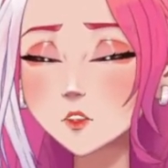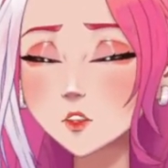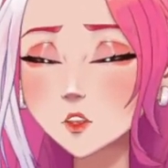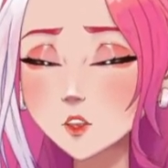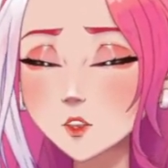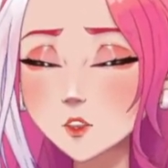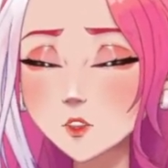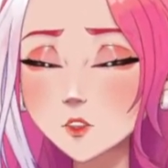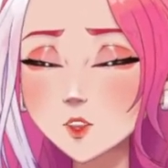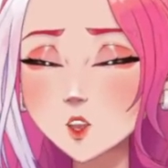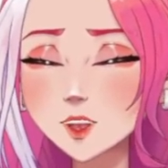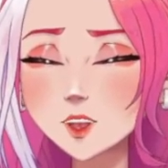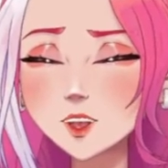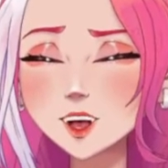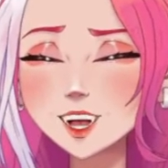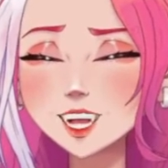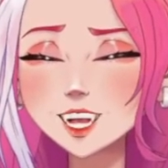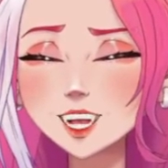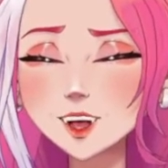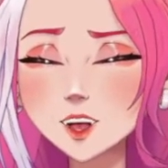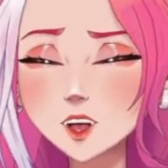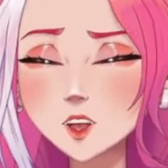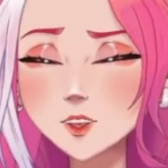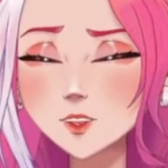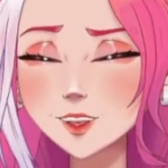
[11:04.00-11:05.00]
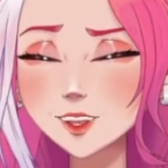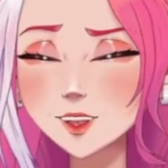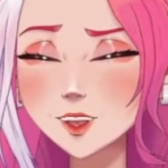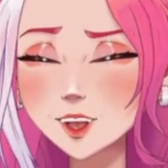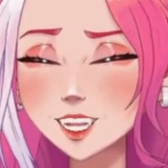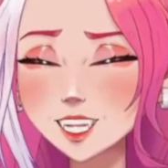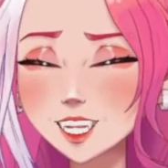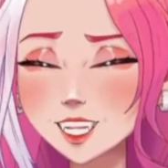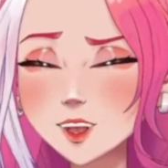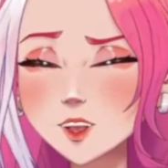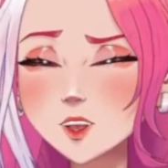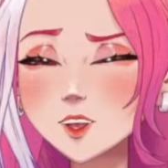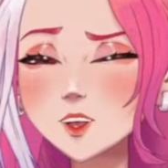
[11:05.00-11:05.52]
it says
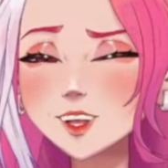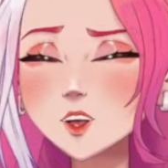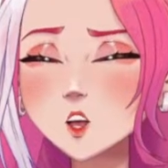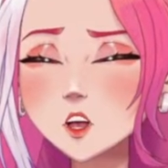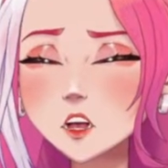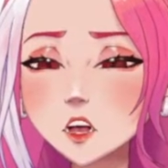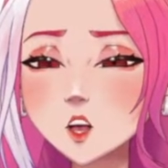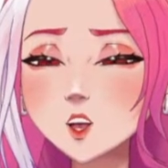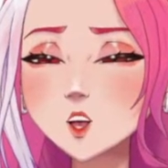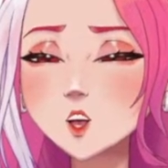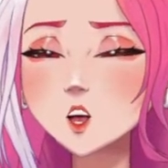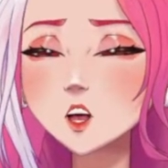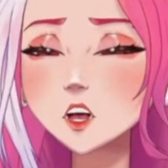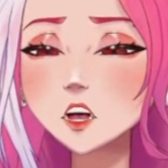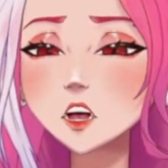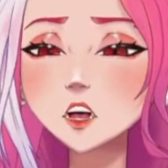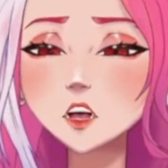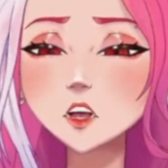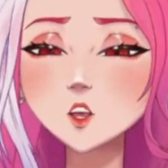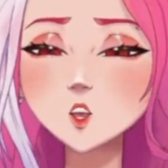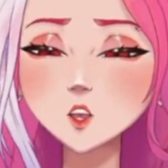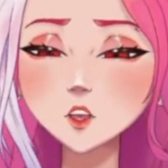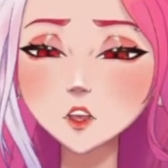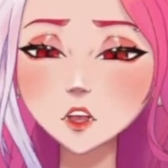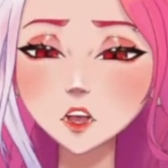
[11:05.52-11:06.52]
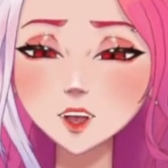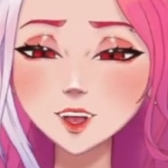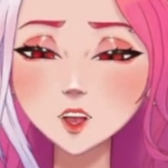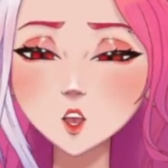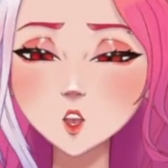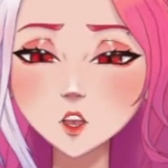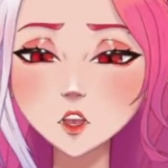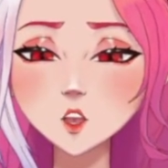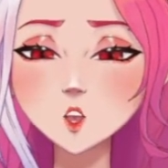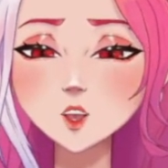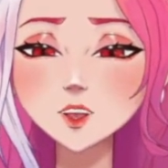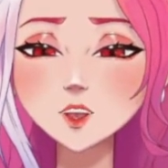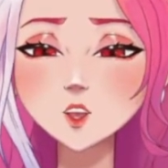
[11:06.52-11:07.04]
one of the Minotaur
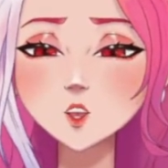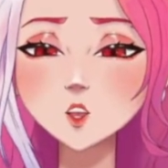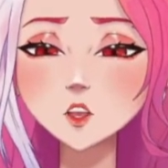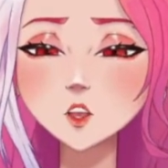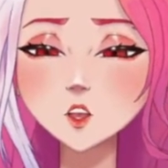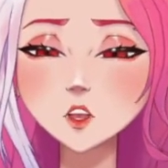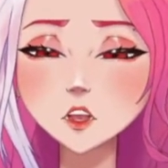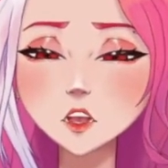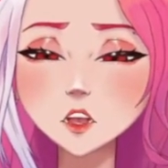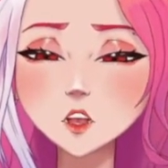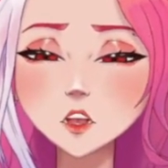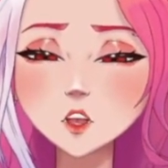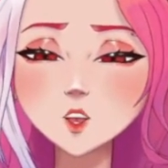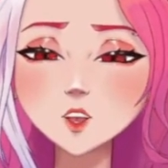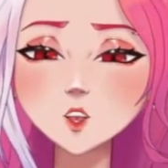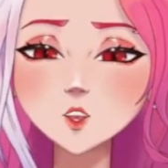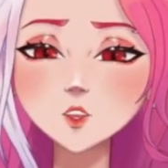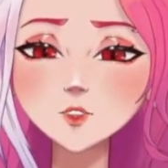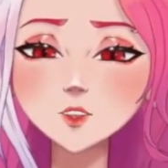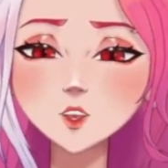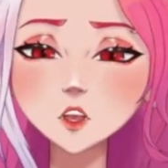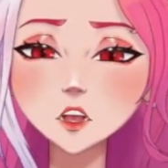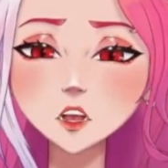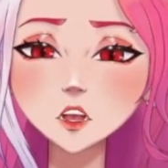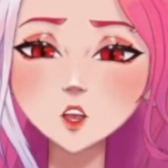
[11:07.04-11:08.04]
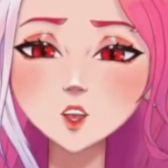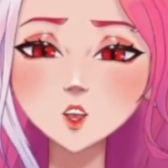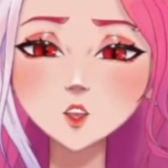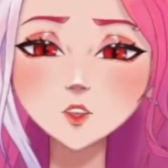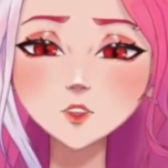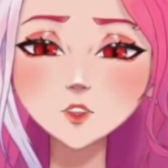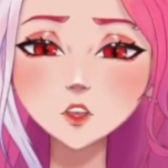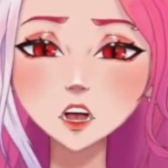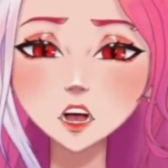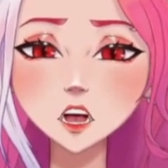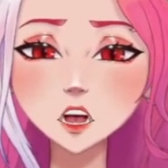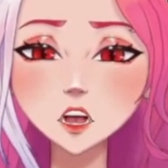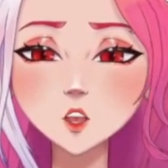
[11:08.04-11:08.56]
children wanders too far and is
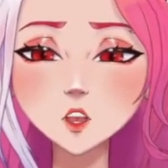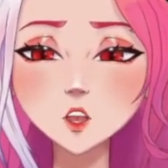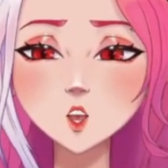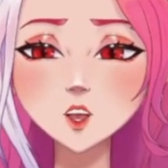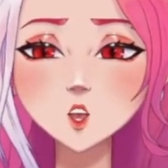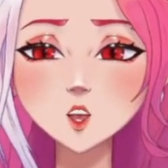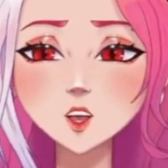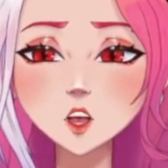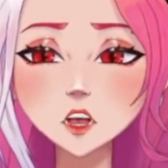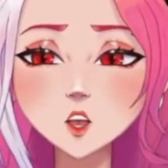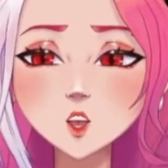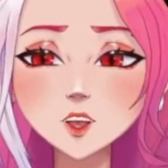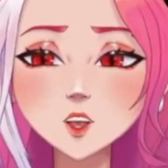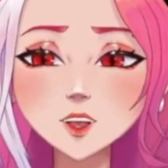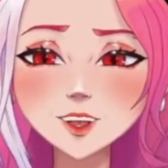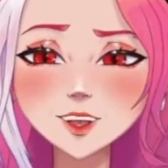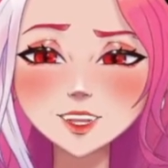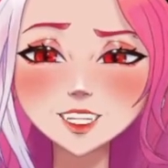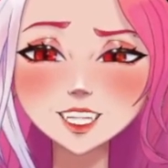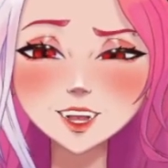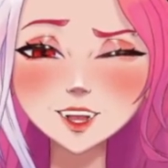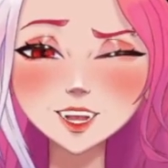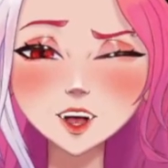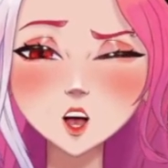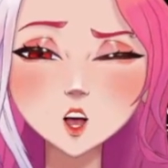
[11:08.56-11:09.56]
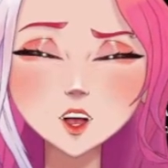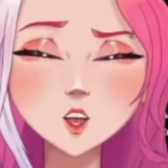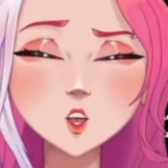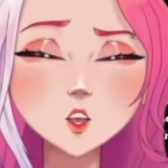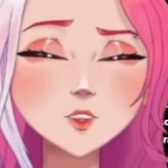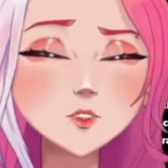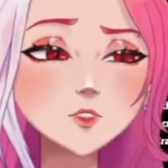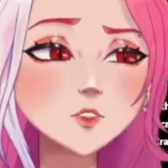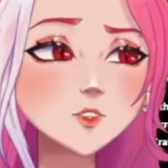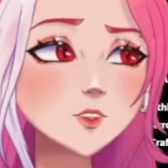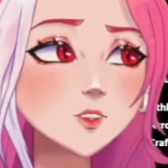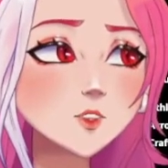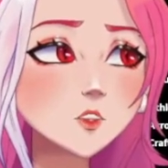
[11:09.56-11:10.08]
grabbed, struggling
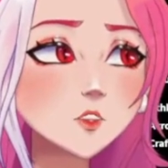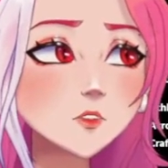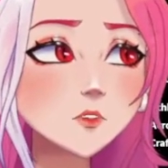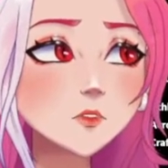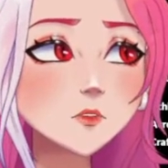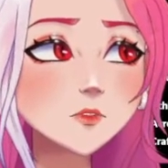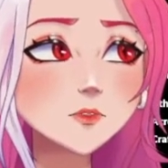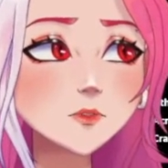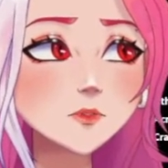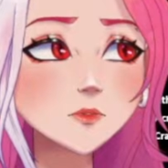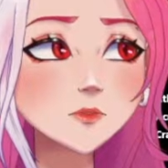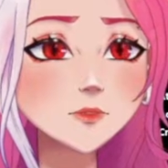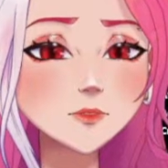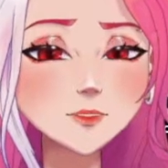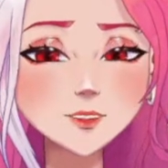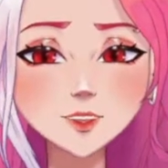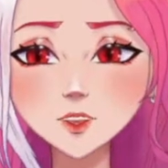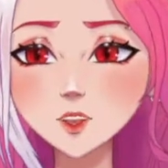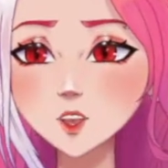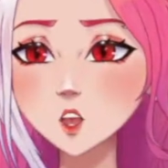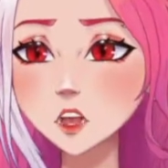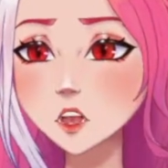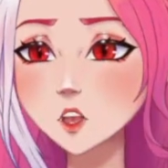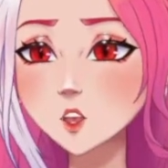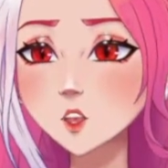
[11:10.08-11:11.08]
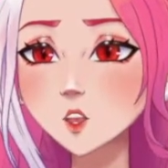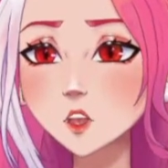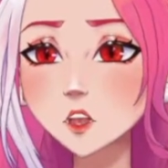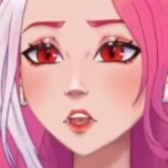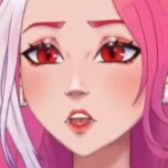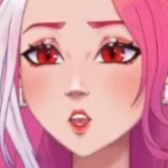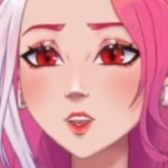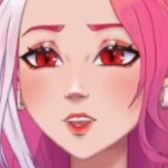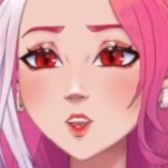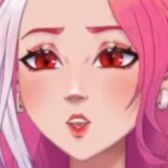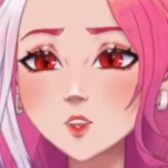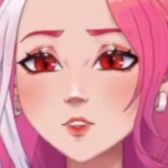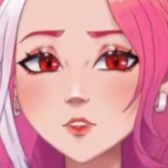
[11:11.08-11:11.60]
silently.
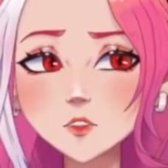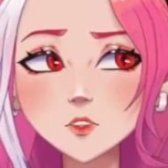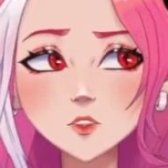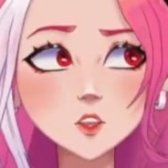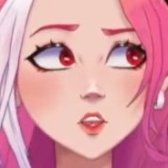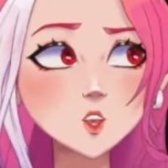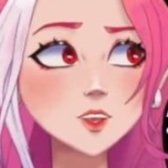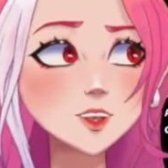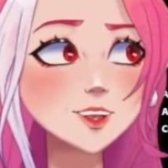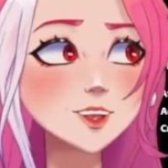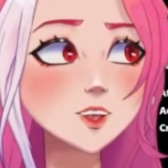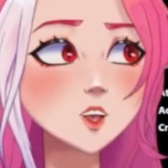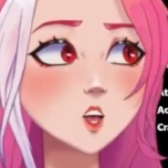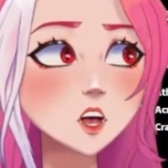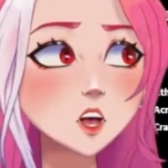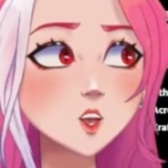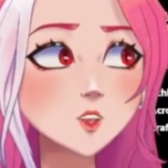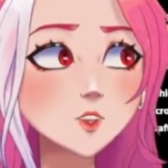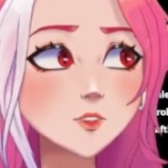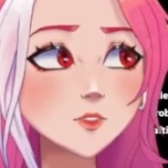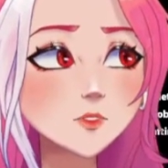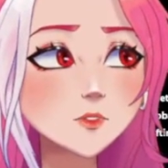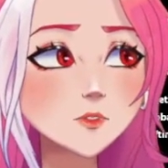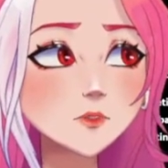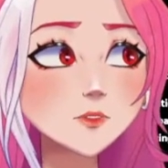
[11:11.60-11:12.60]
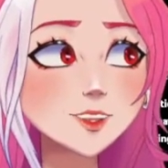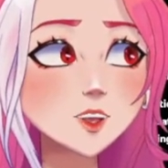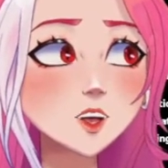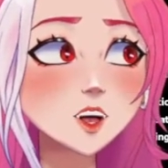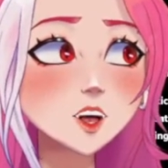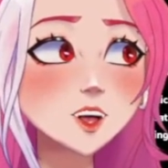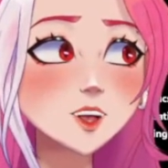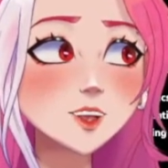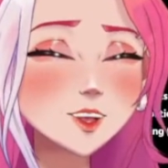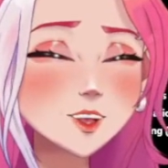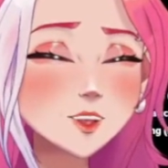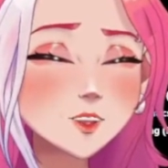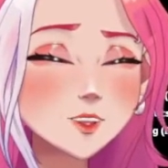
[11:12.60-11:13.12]
Someone must act
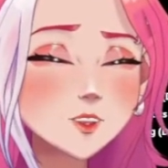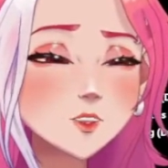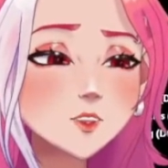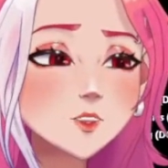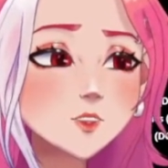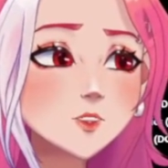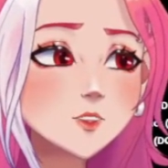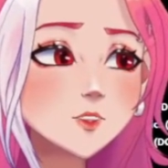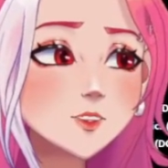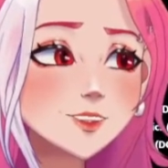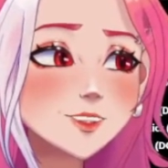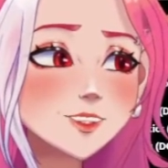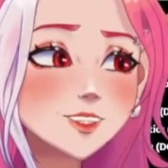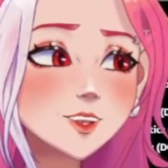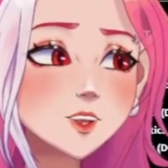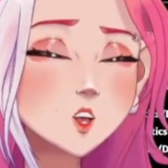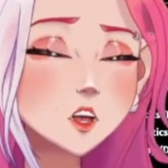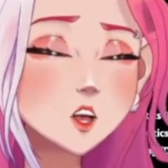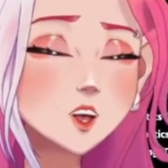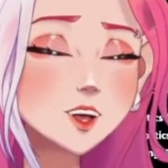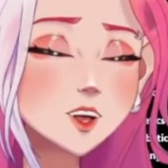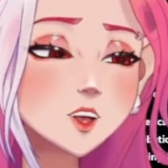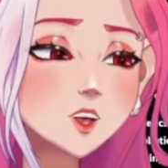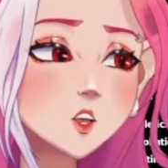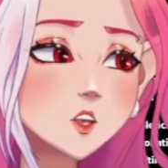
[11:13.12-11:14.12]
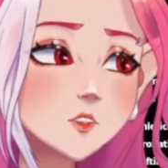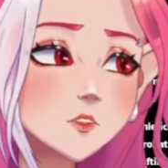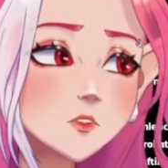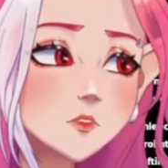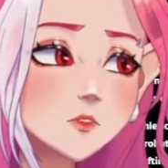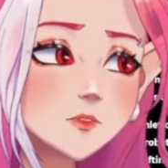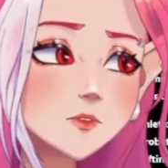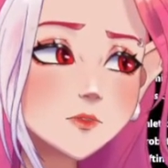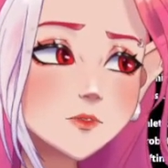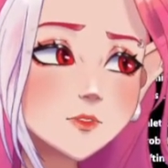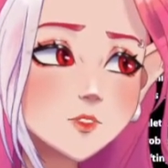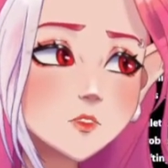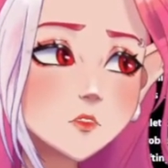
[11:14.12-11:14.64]
fast. So
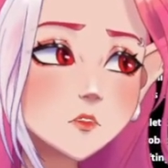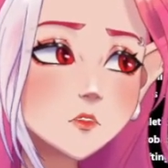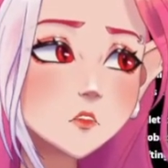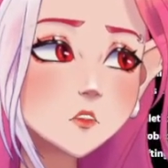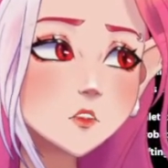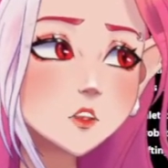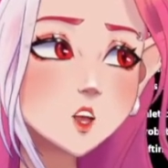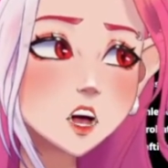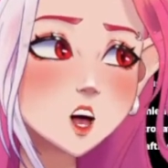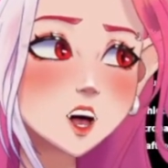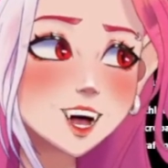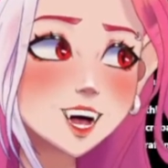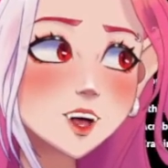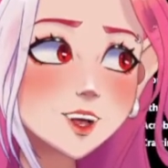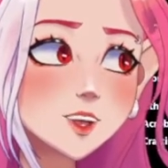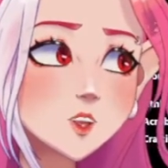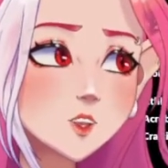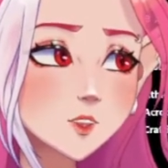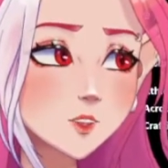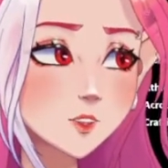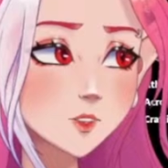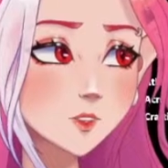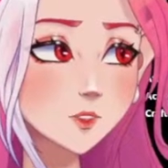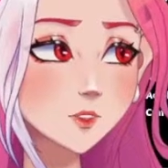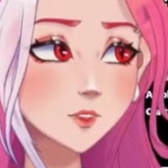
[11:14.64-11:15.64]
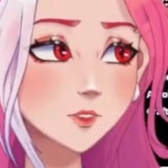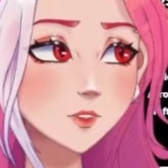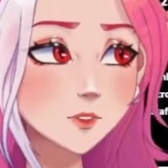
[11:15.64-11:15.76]
what if